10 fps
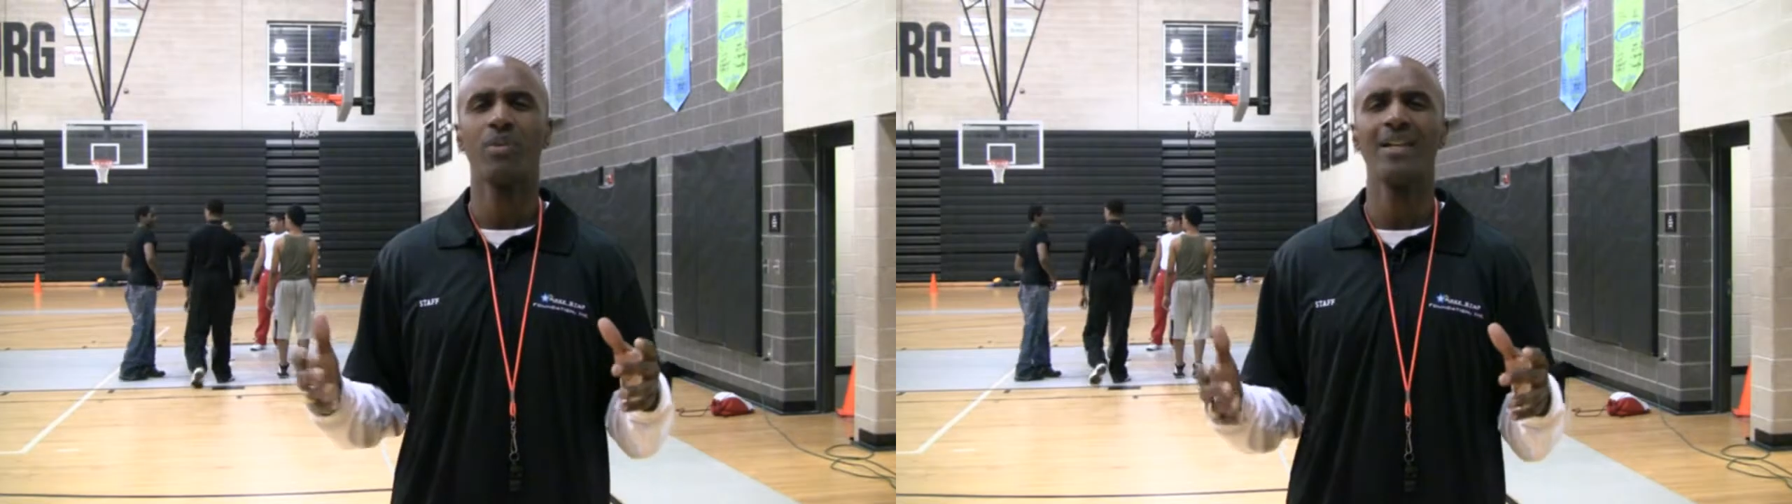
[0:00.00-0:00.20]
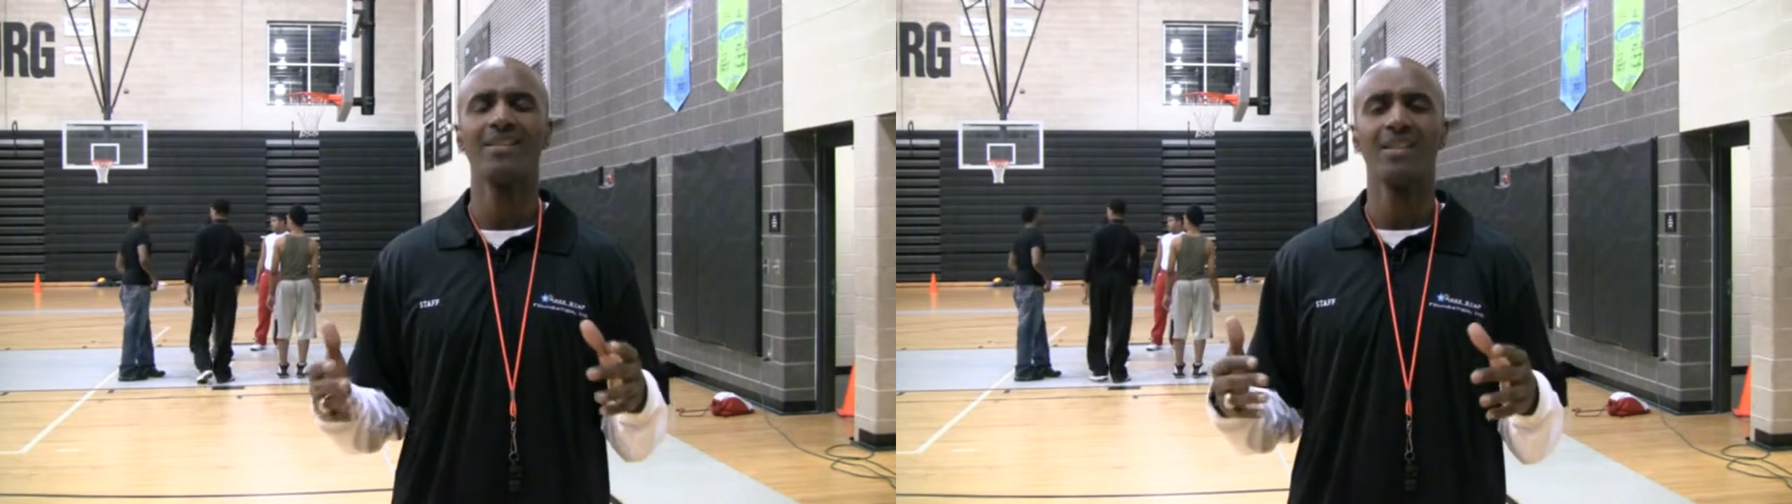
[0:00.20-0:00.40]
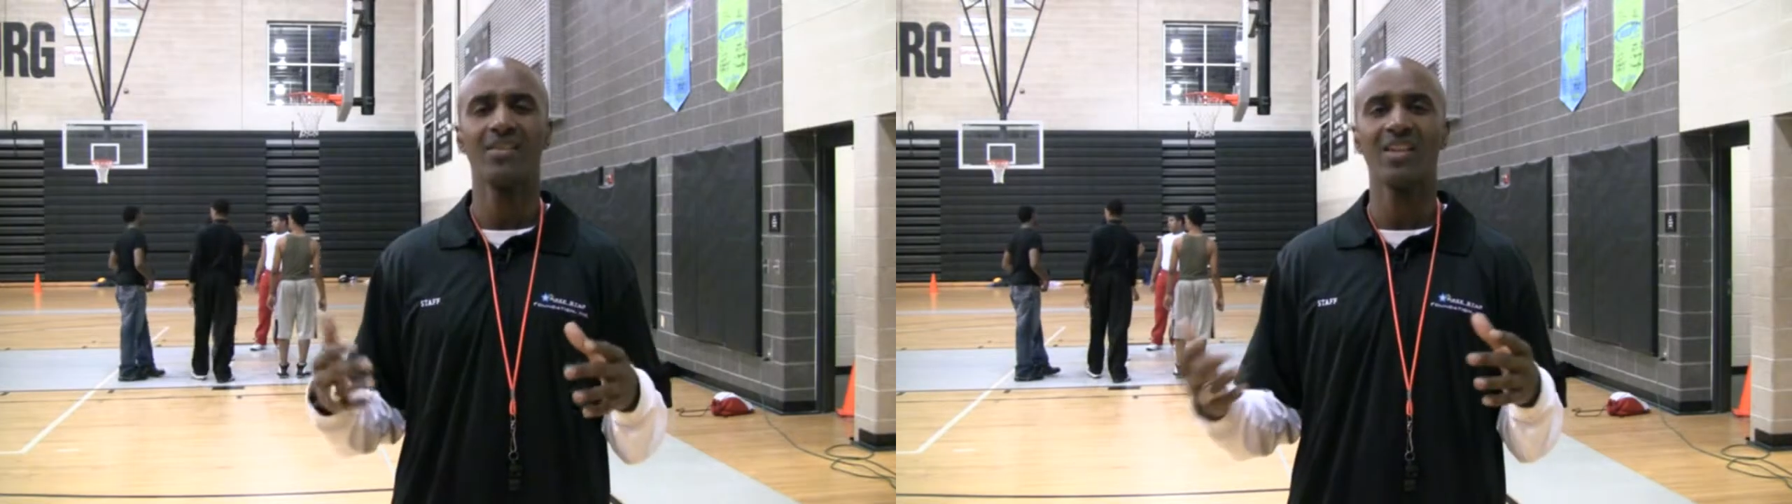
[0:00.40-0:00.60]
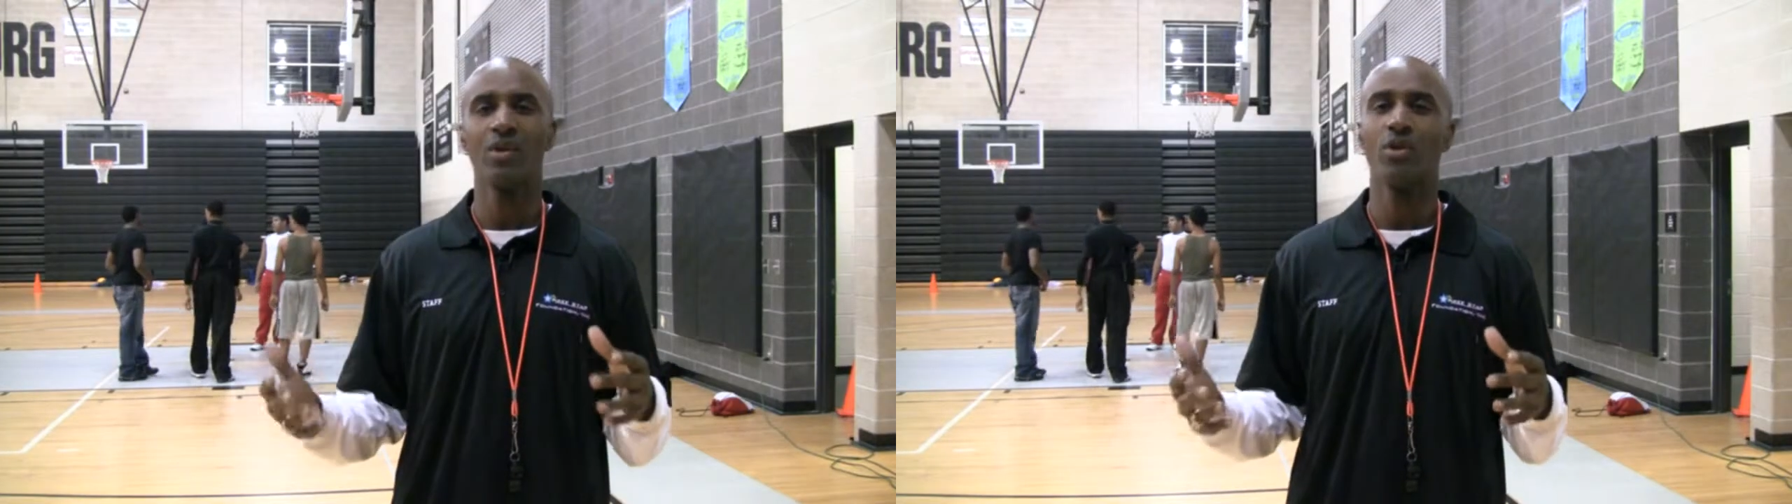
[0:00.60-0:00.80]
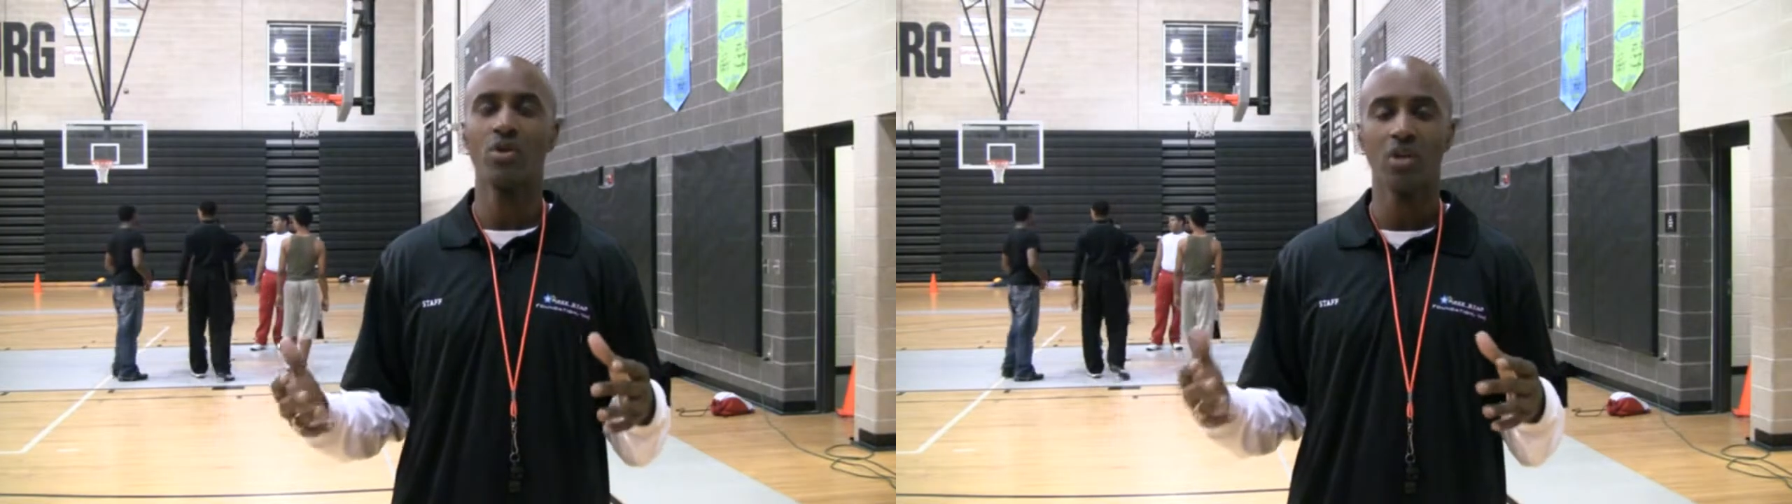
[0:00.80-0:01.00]
places in the city
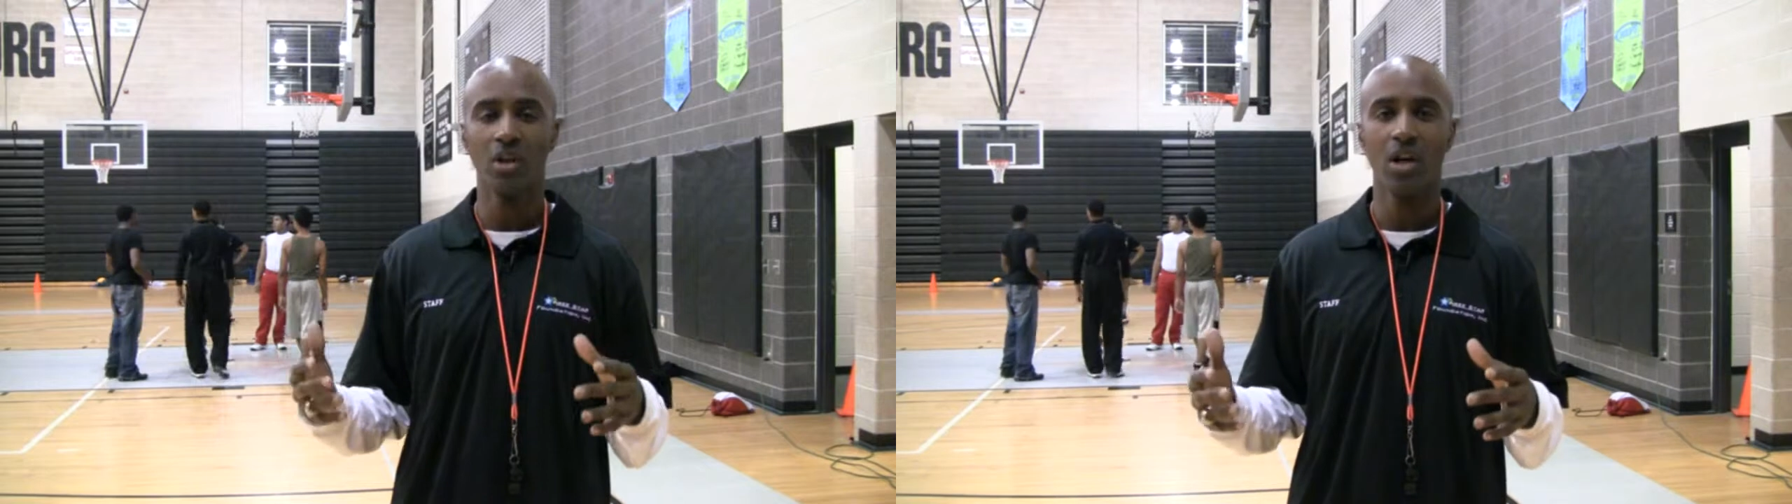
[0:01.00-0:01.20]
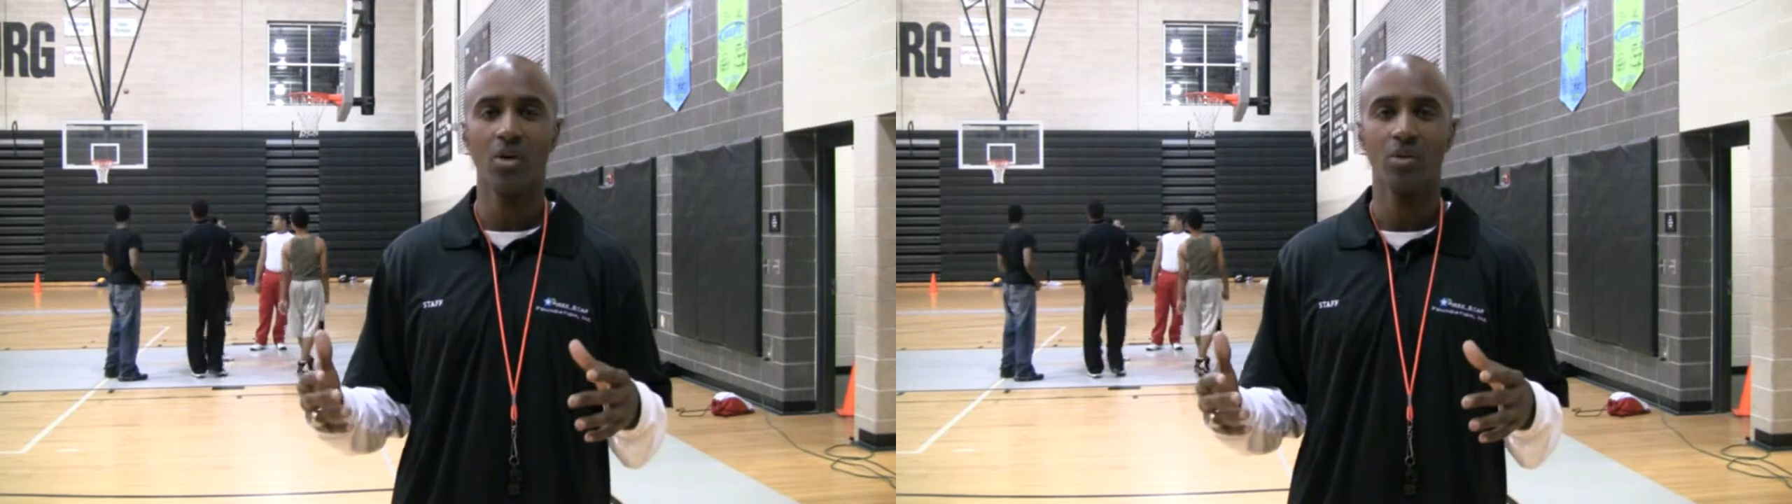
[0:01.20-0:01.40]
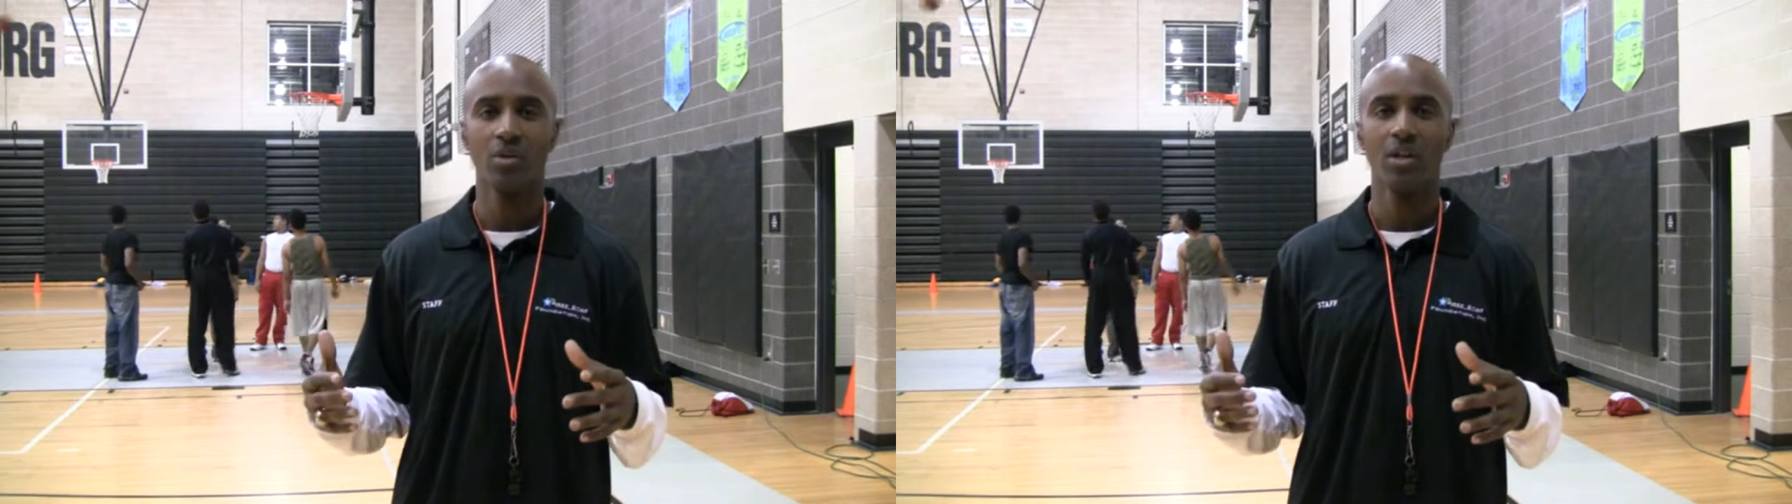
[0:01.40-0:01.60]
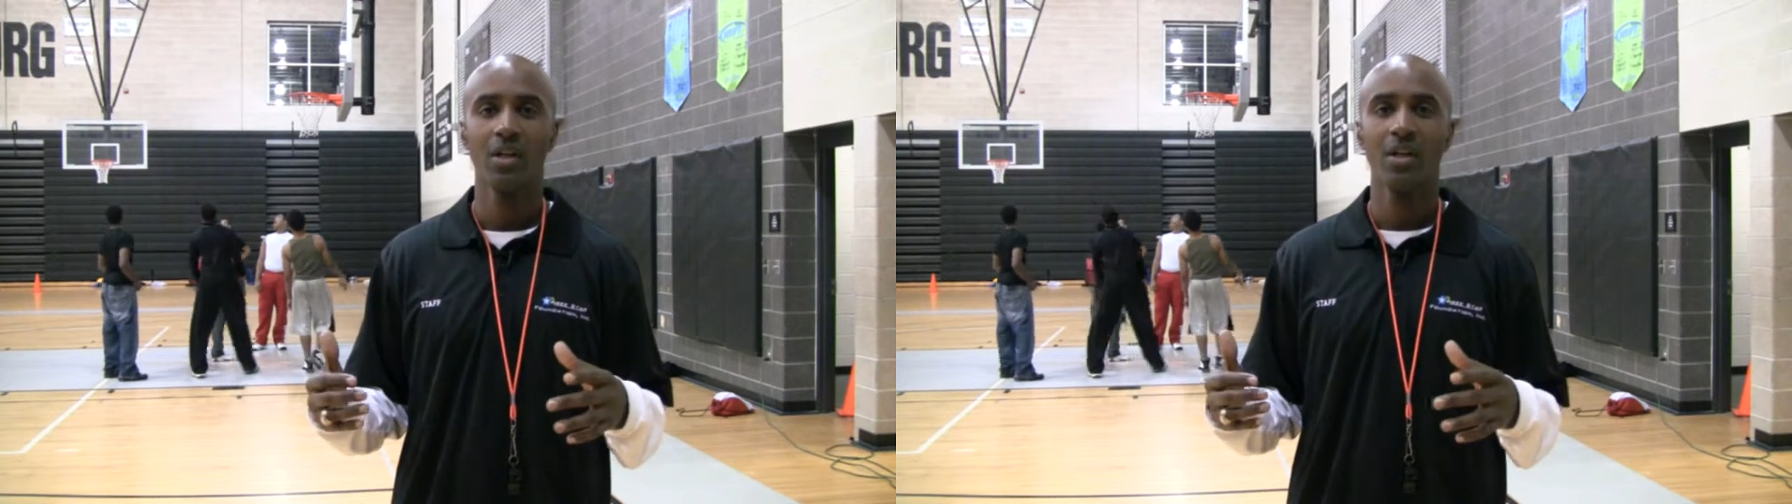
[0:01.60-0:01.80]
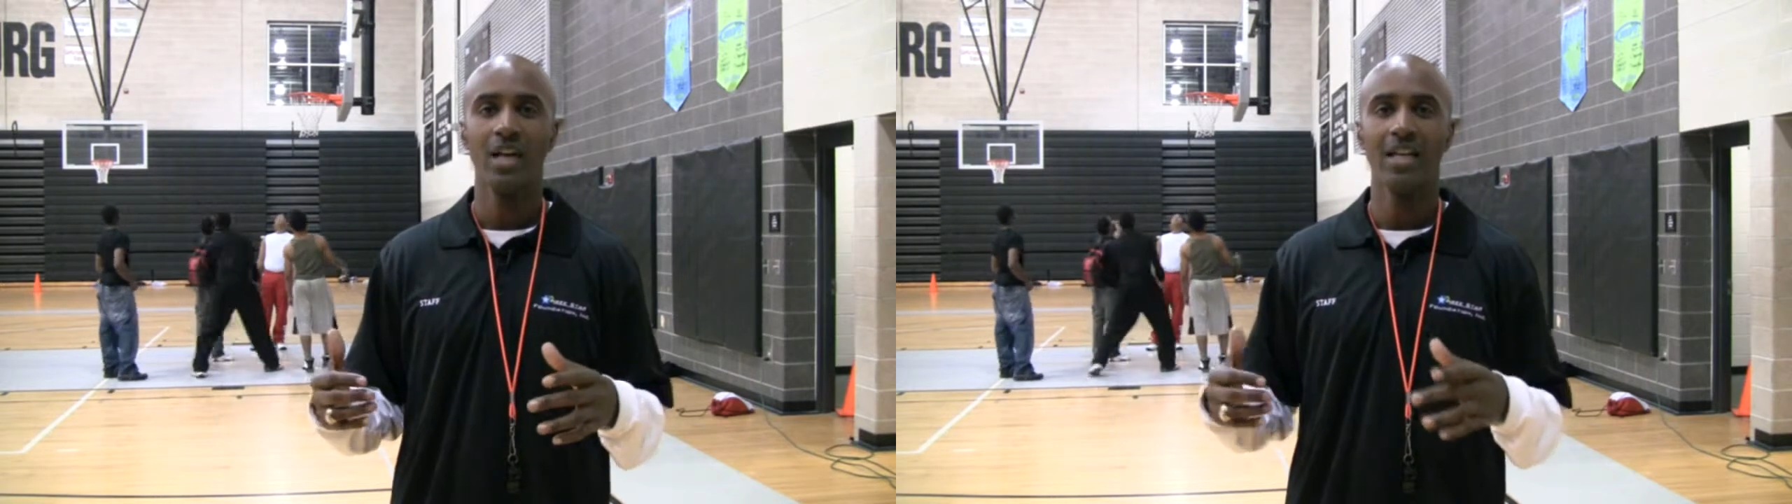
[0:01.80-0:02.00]
where you can go
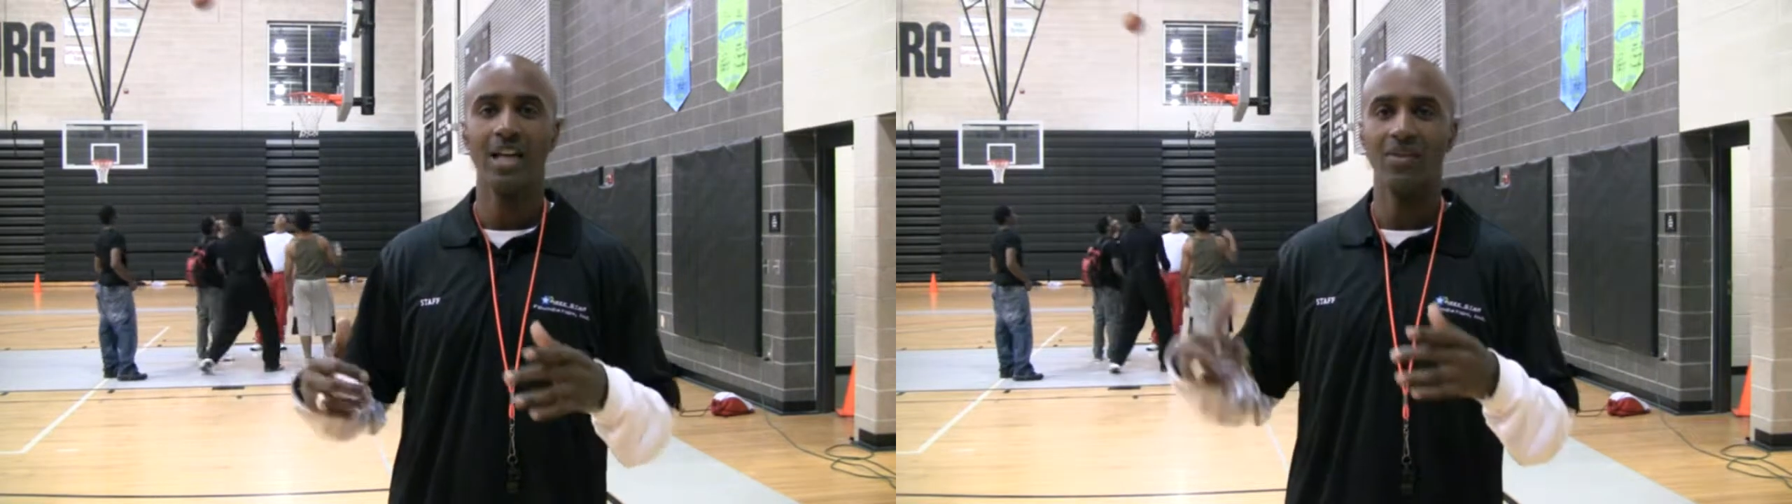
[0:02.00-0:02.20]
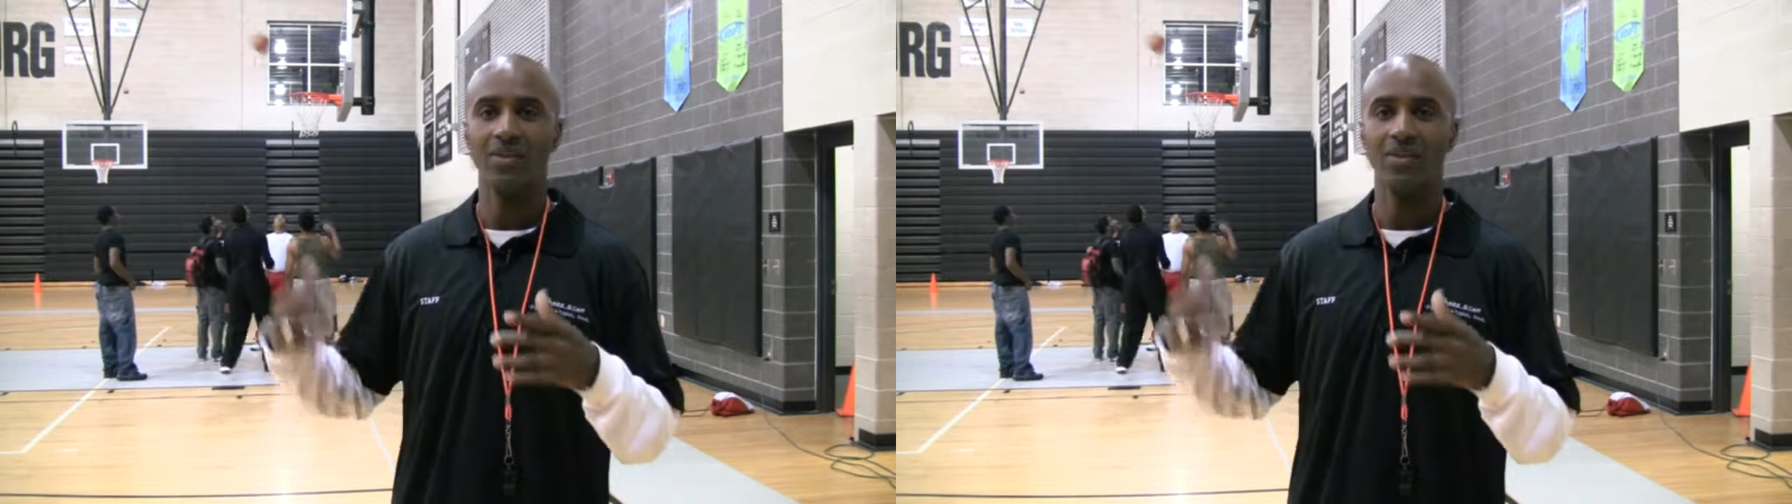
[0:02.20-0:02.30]
and get